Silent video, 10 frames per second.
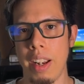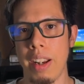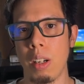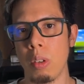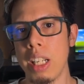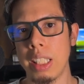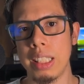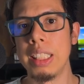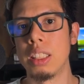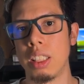connect
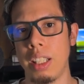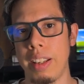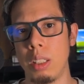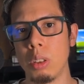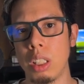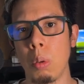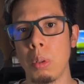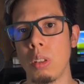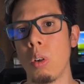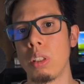this user with
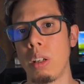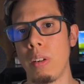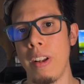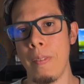other